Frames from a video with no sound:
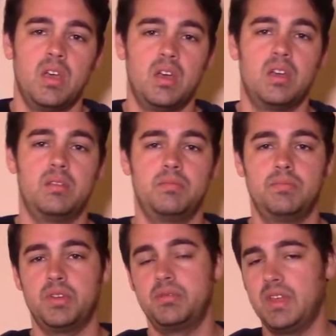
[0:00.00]
Uh,
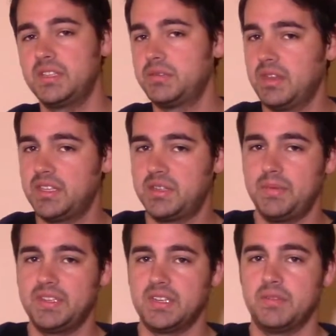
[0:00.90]
but that's that's the
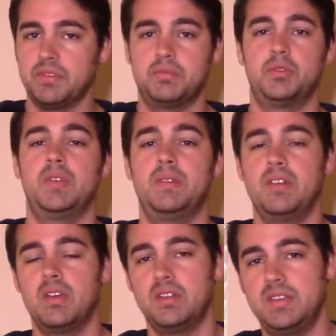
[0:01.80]
basic difference
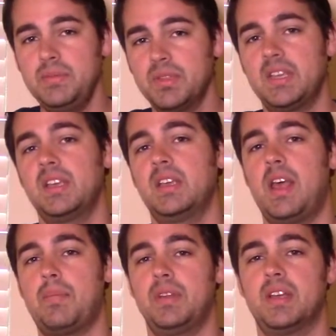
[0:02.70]
between deep linking
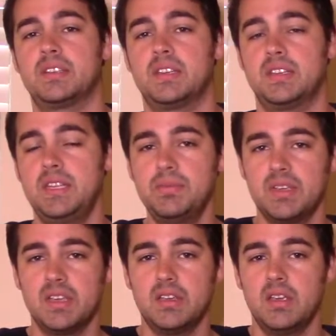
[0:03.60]
and app indexing. Deep
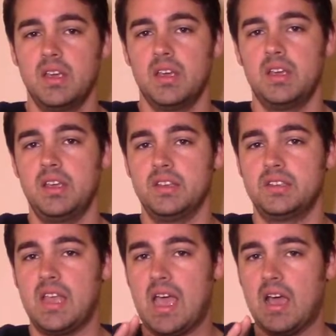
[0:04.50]
linking
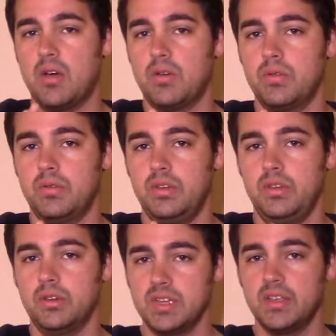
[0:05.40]
is how
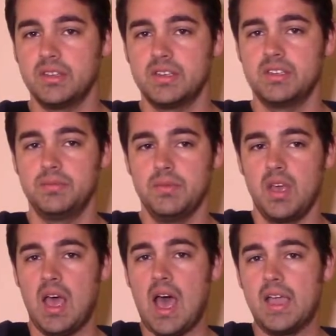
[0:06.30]
you're telling the system,
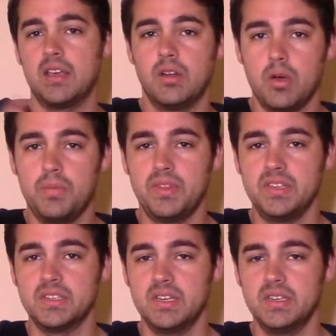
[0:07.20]
I can open
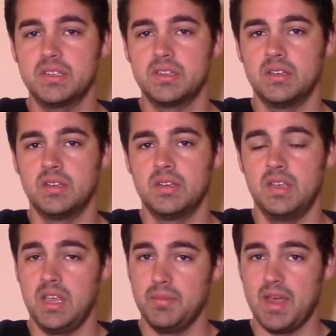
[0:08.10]
these links
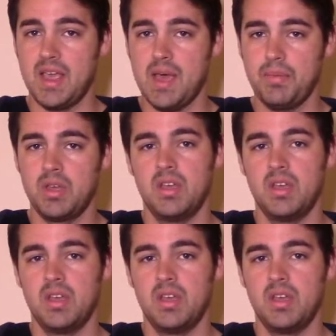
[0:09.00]
in my app.